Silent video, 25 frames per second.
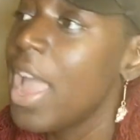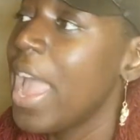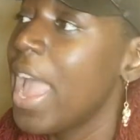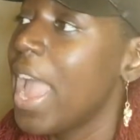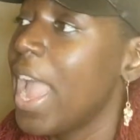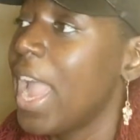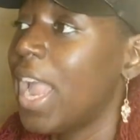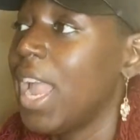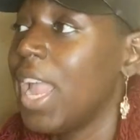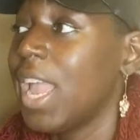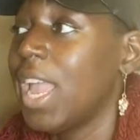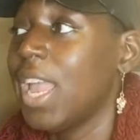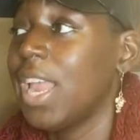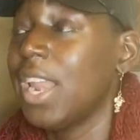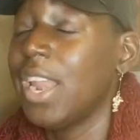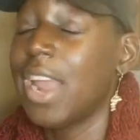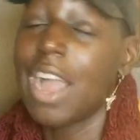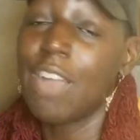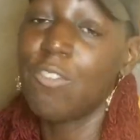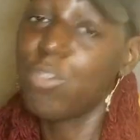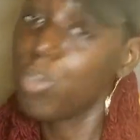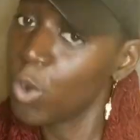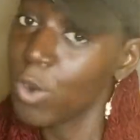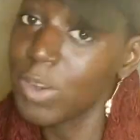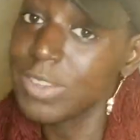And
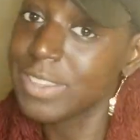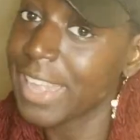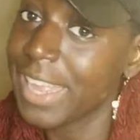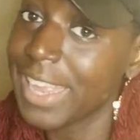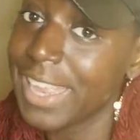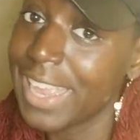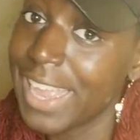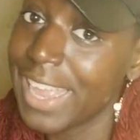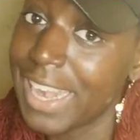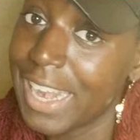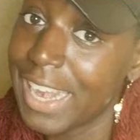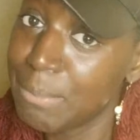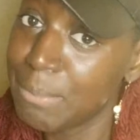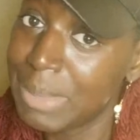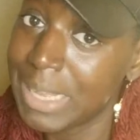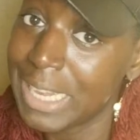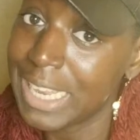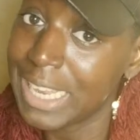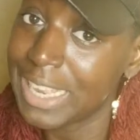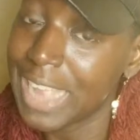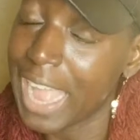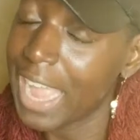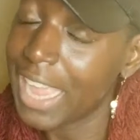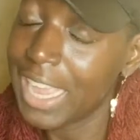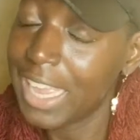of course I ain't had that
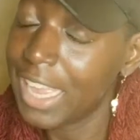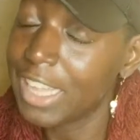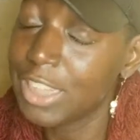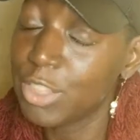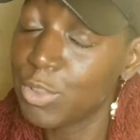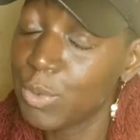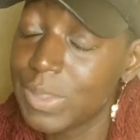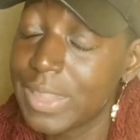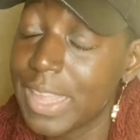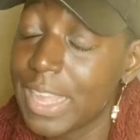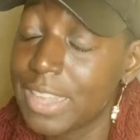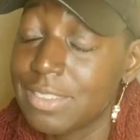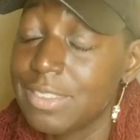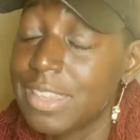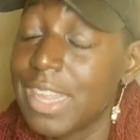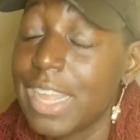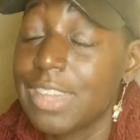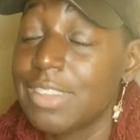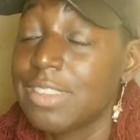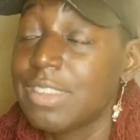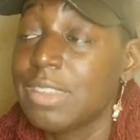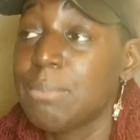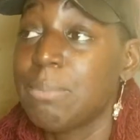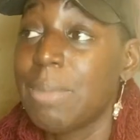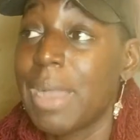money. I ain't had
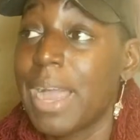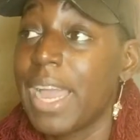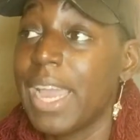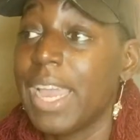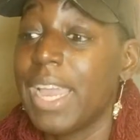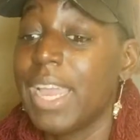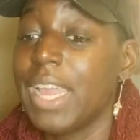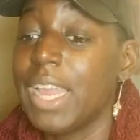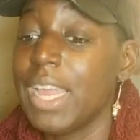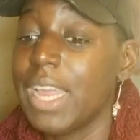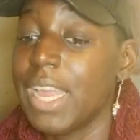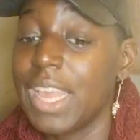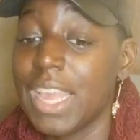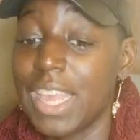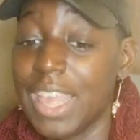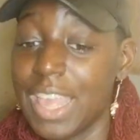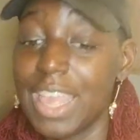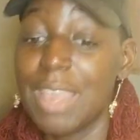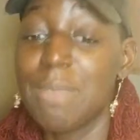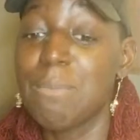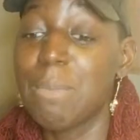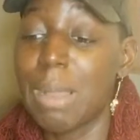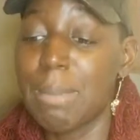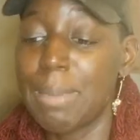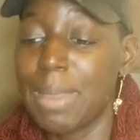$3,000 in my
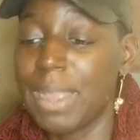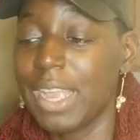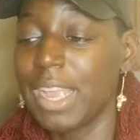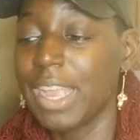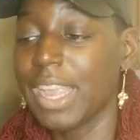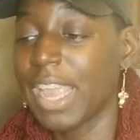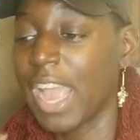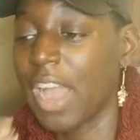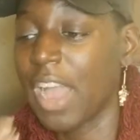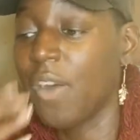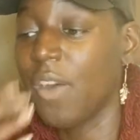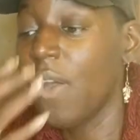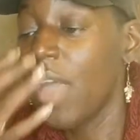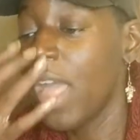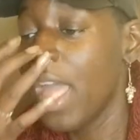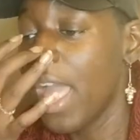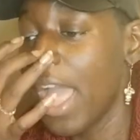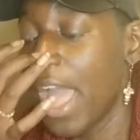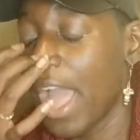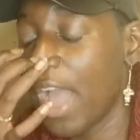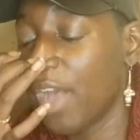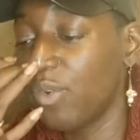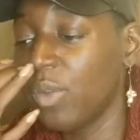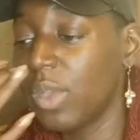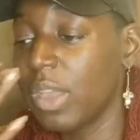bank account.
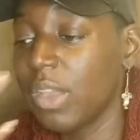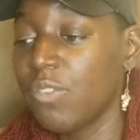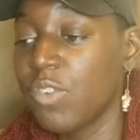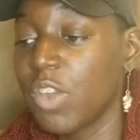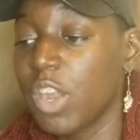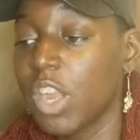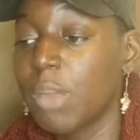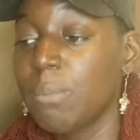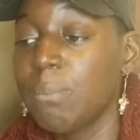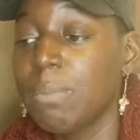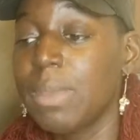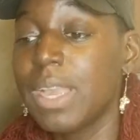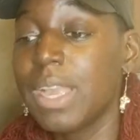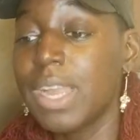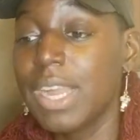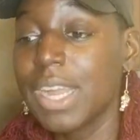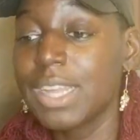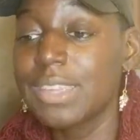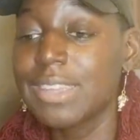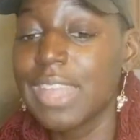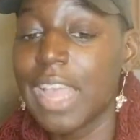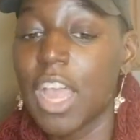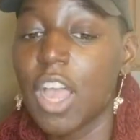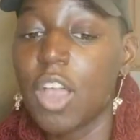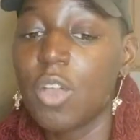However, because
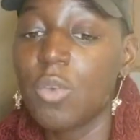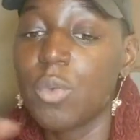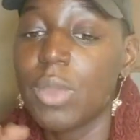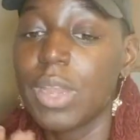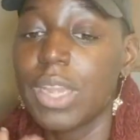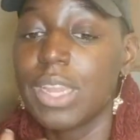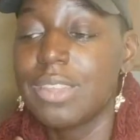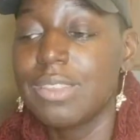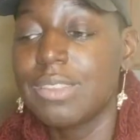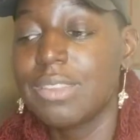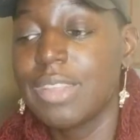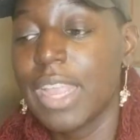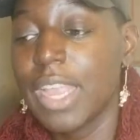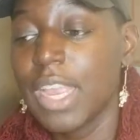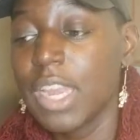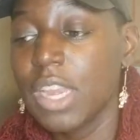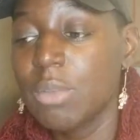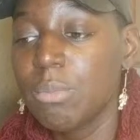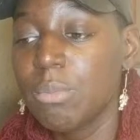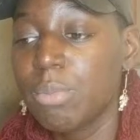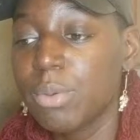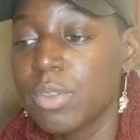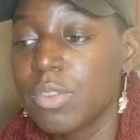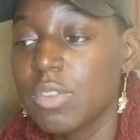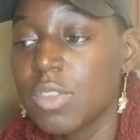I already stayed in
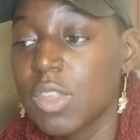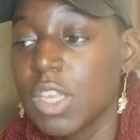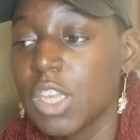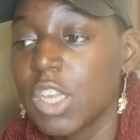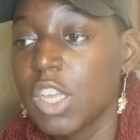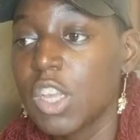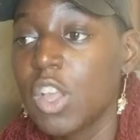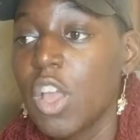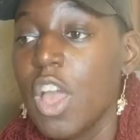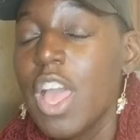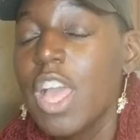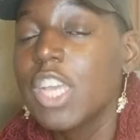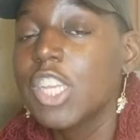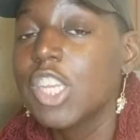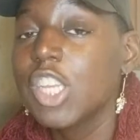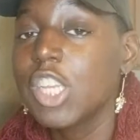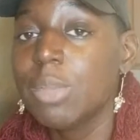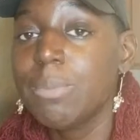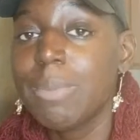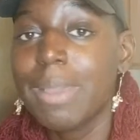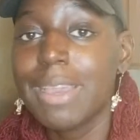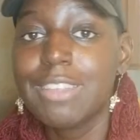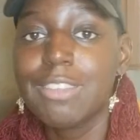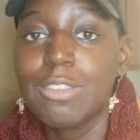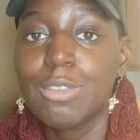Brazil, she
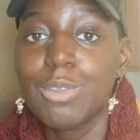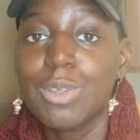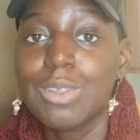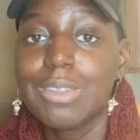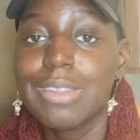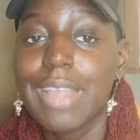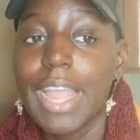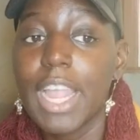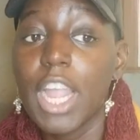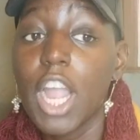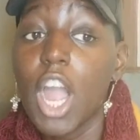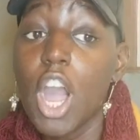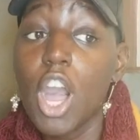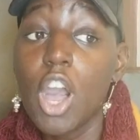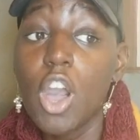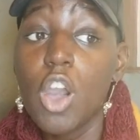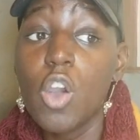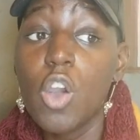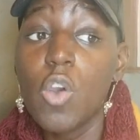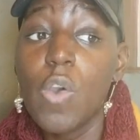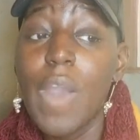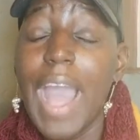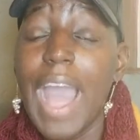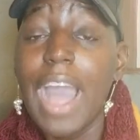basically was like, oh,